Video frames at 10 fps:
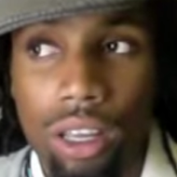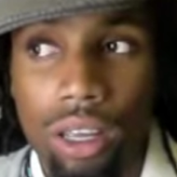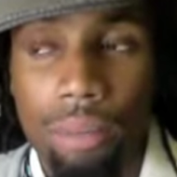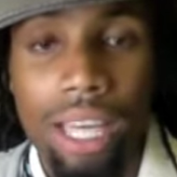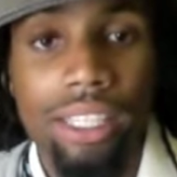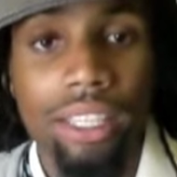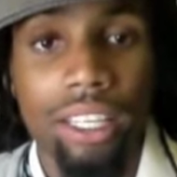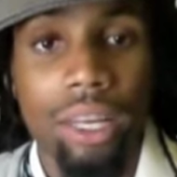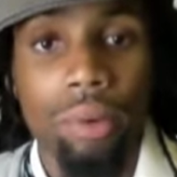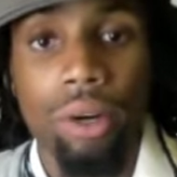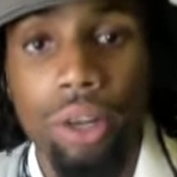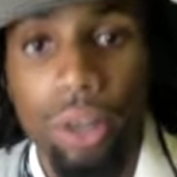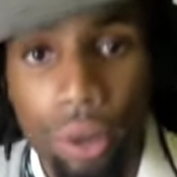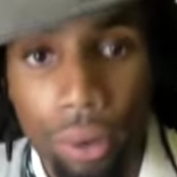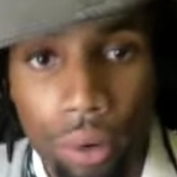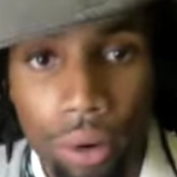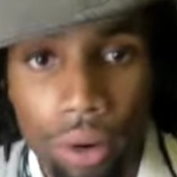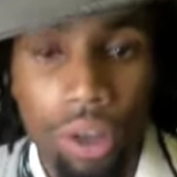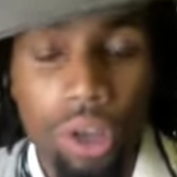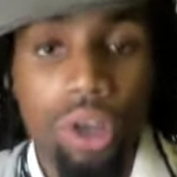basically they want to know,
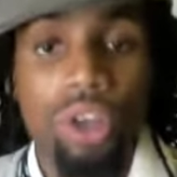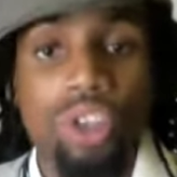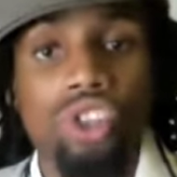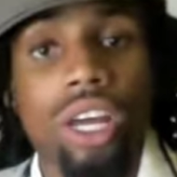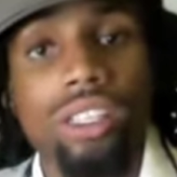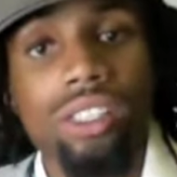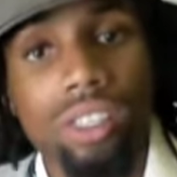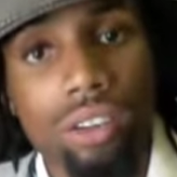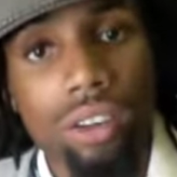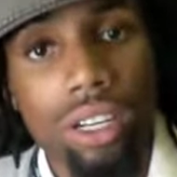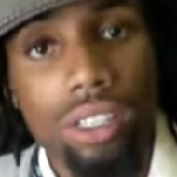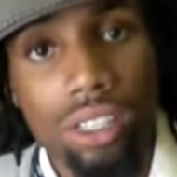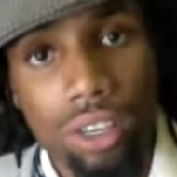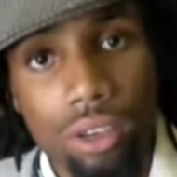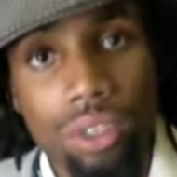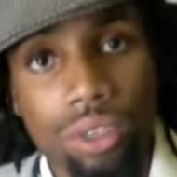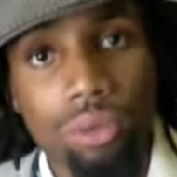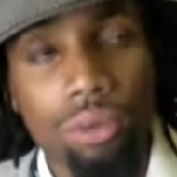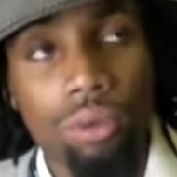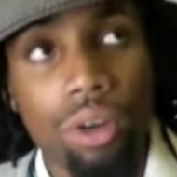should I still continue
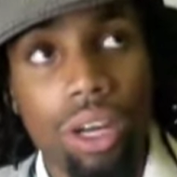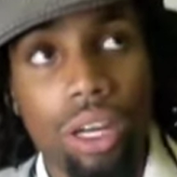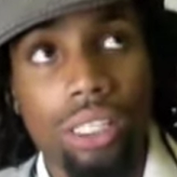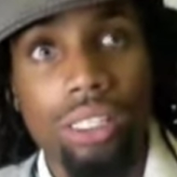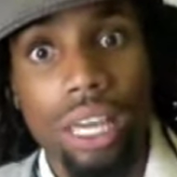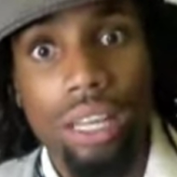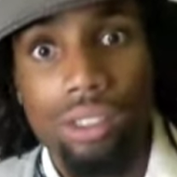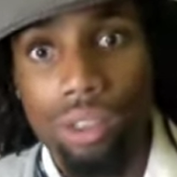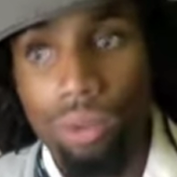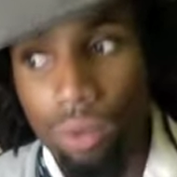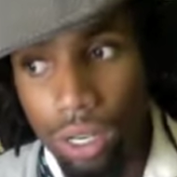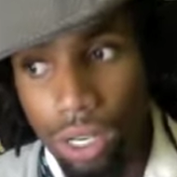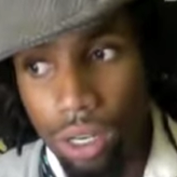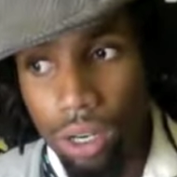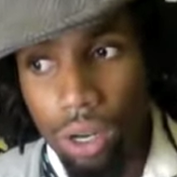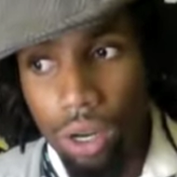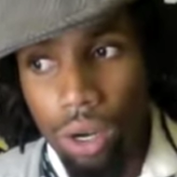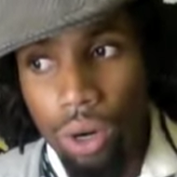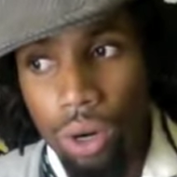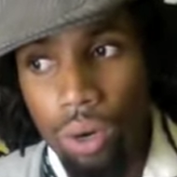to date someone
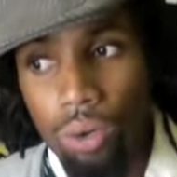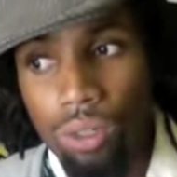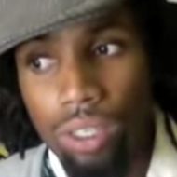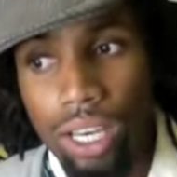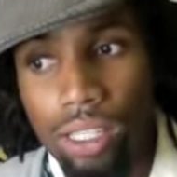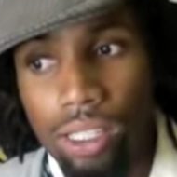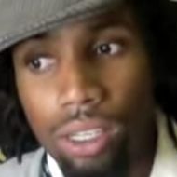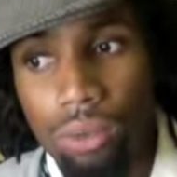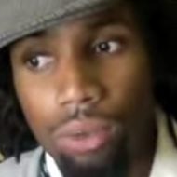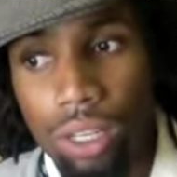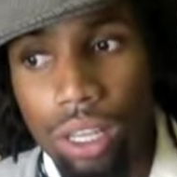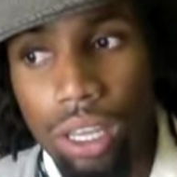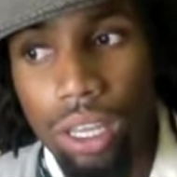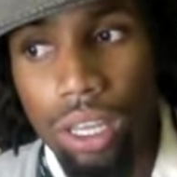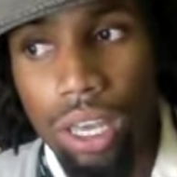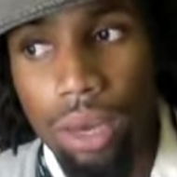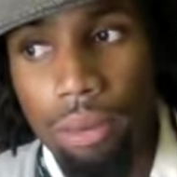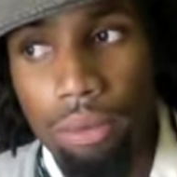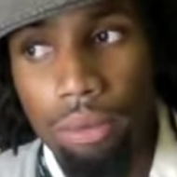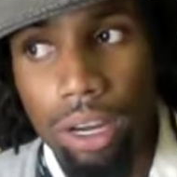who doesn't really
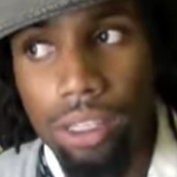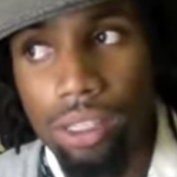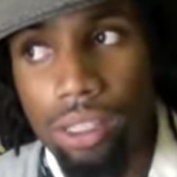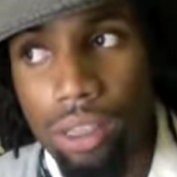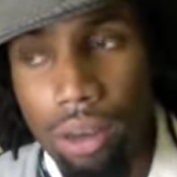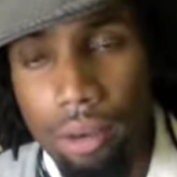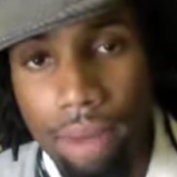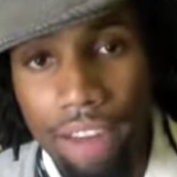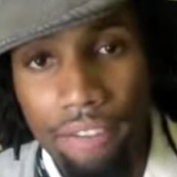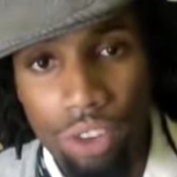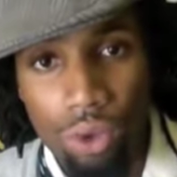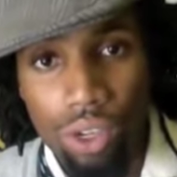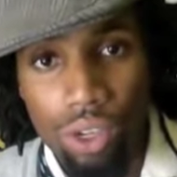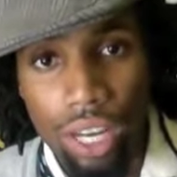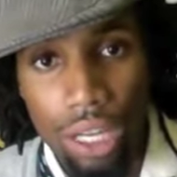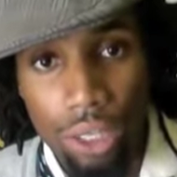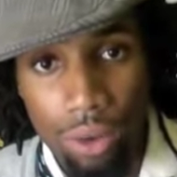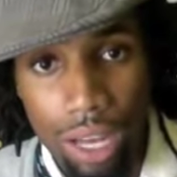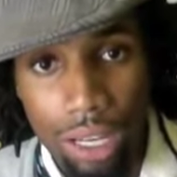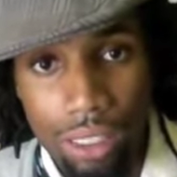embrace my views on
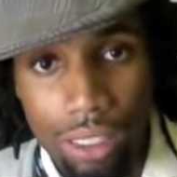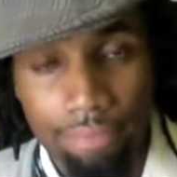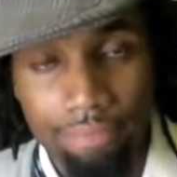naturality?